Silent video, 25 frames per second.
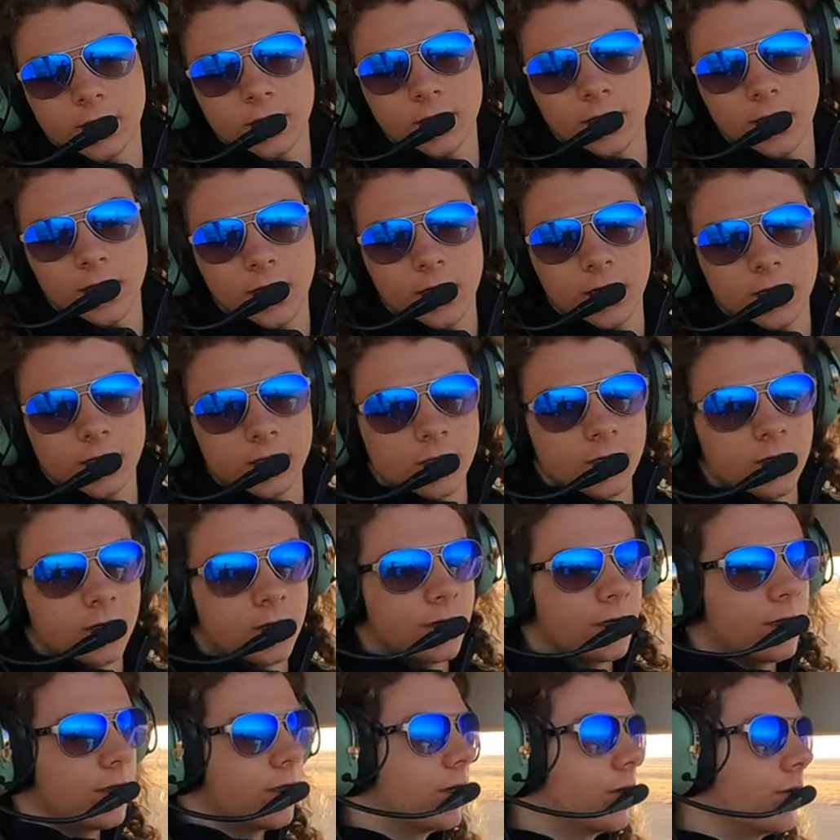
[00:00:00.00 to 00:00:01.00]
the gauges
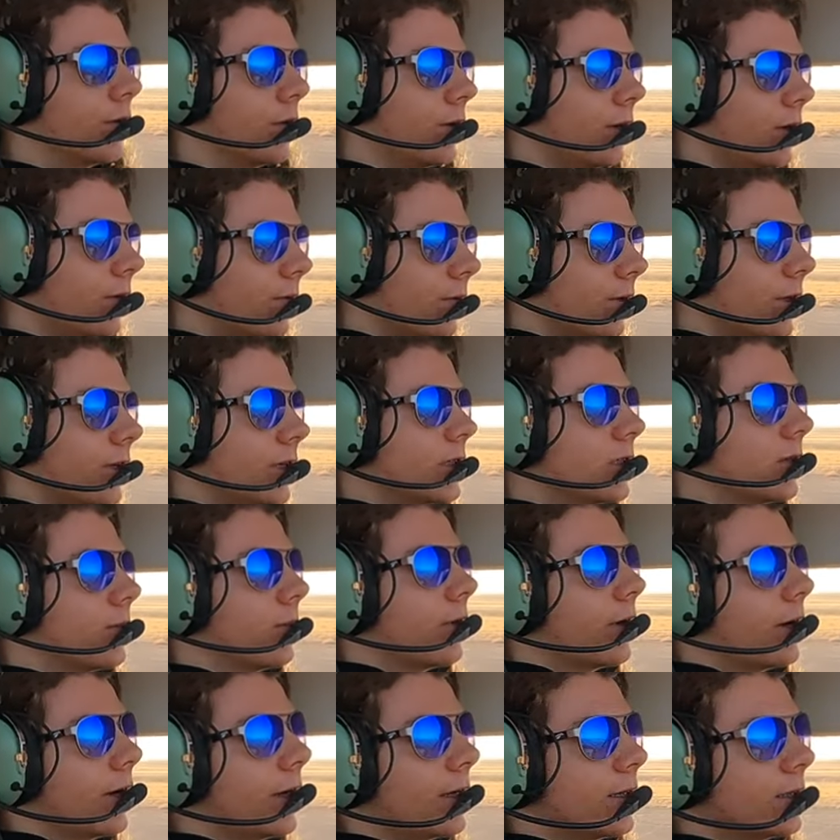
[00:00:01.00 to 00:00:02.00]
are in the green, release the
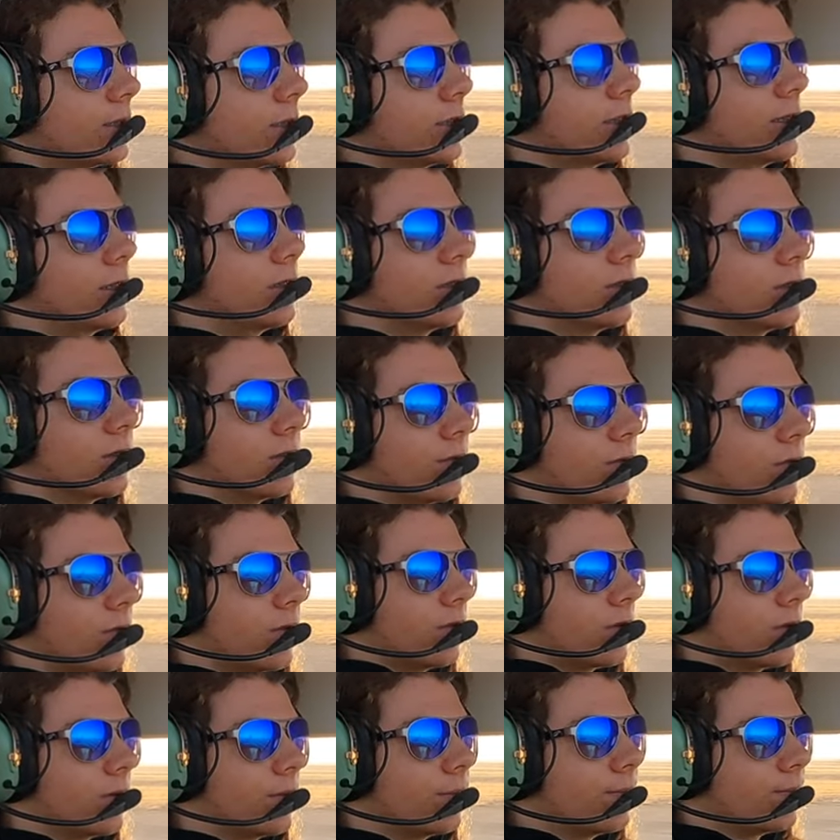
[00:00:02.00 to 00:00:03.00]
brakes, Heels to the
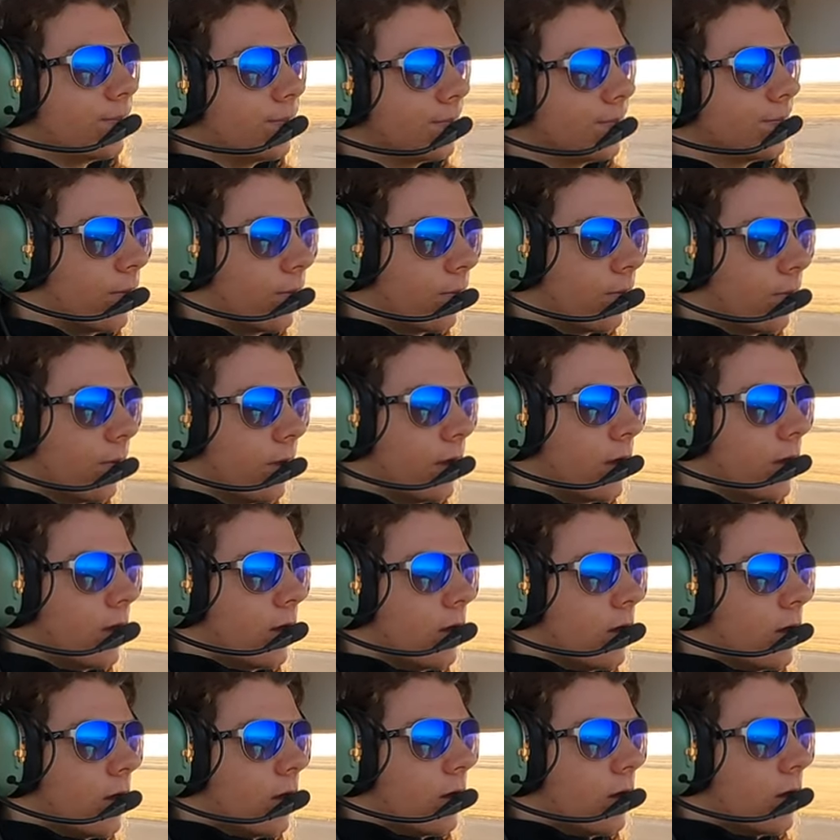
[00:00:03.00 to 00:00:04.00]
floor.
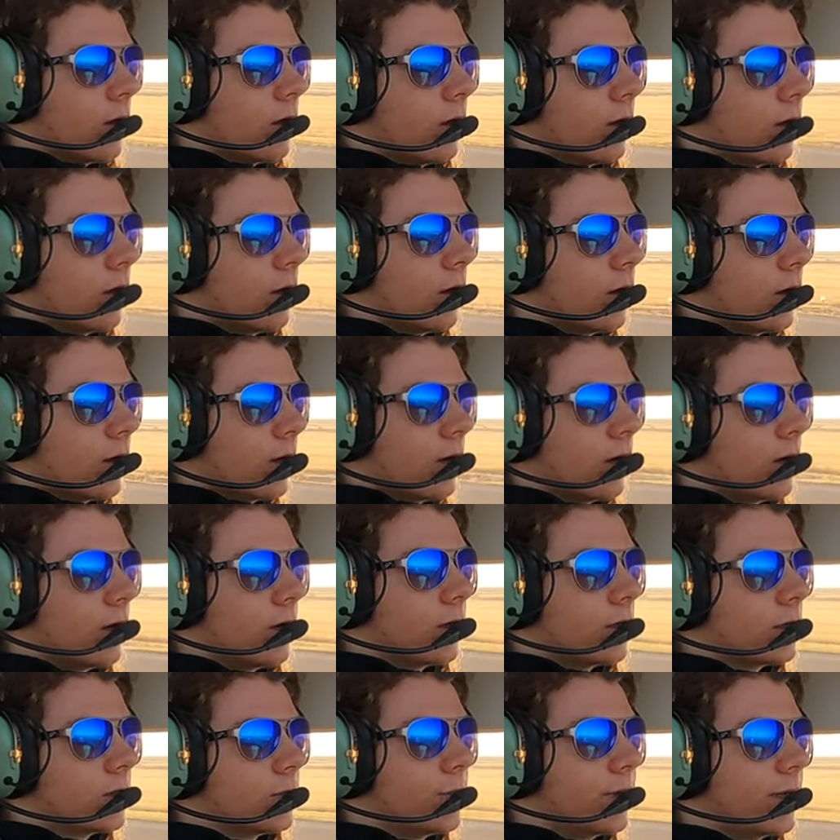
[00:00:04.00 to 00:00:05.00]

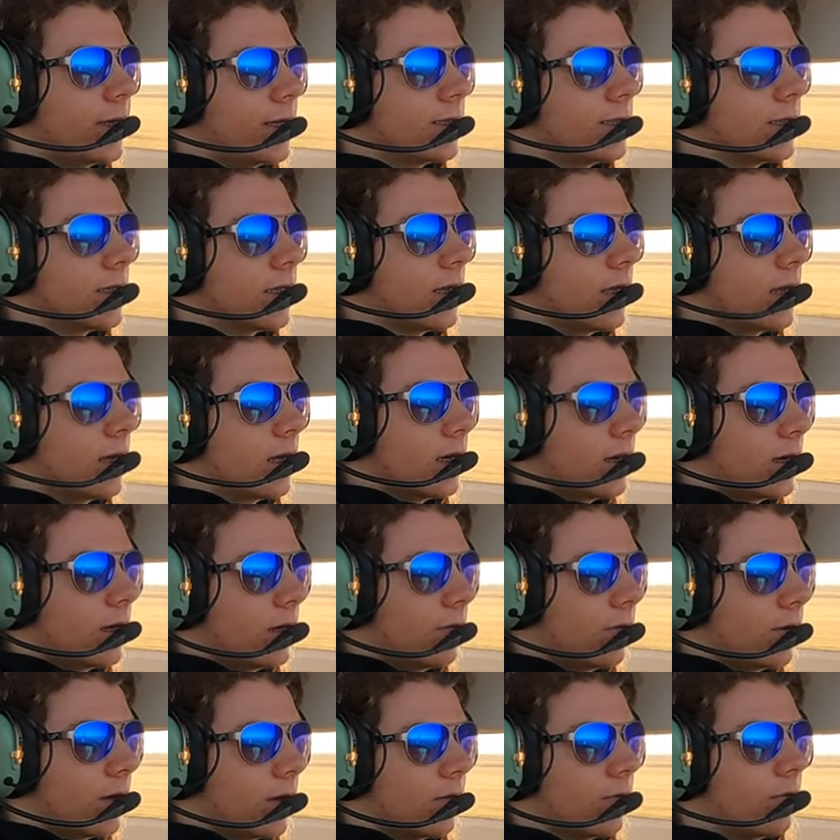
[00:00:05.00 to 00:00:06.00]
Airspeed's
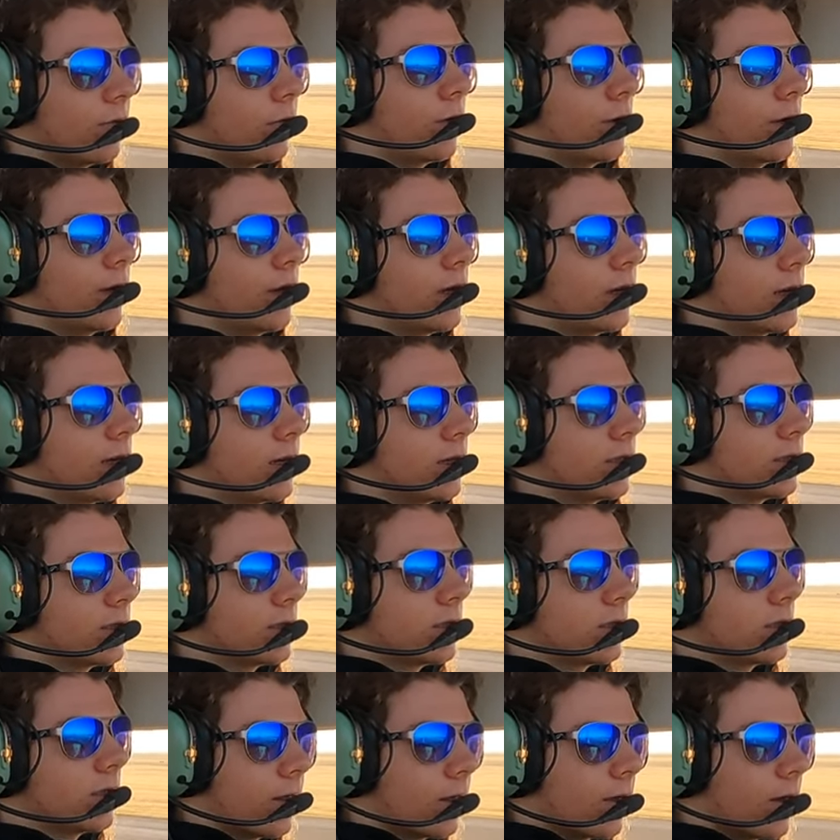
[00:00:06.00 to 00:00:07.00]
alive, got 40
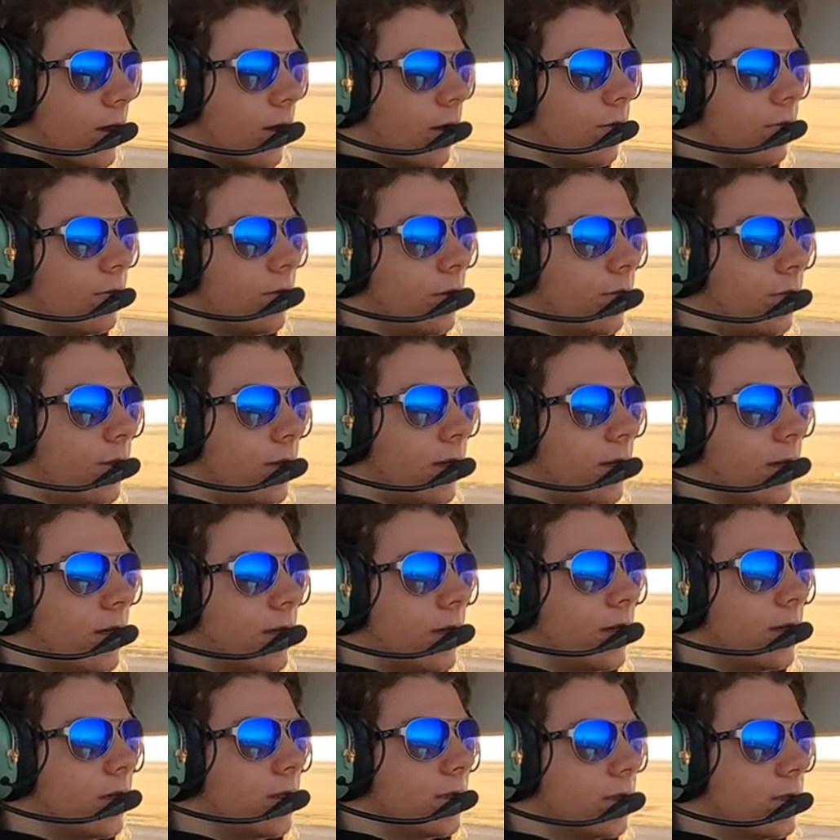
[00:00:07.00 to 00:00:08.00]
knots, got 50
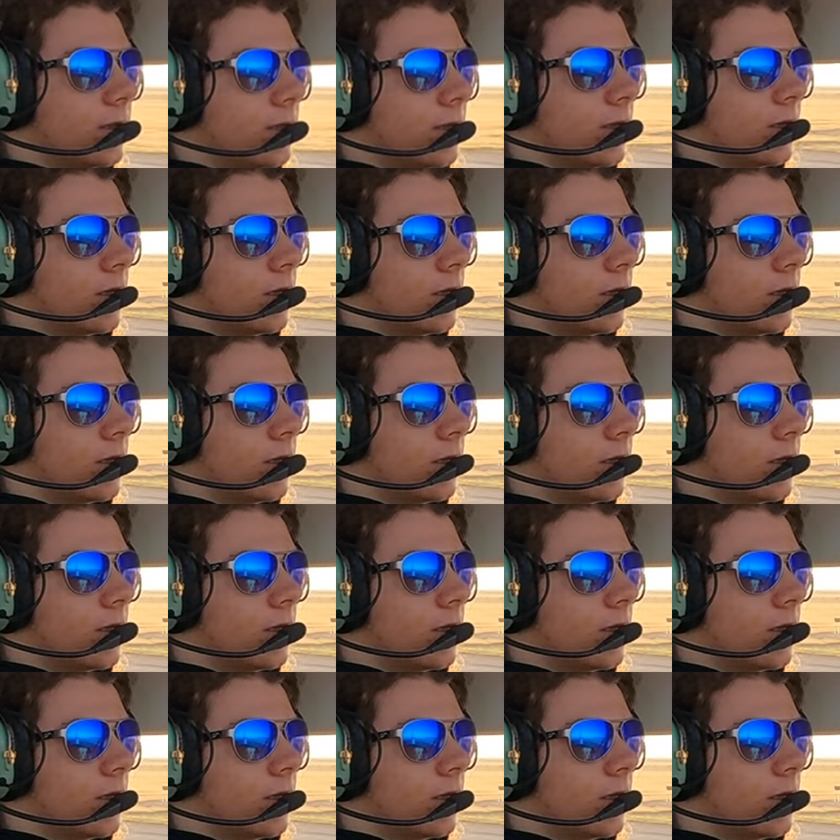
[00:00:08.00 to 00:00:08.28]
knots.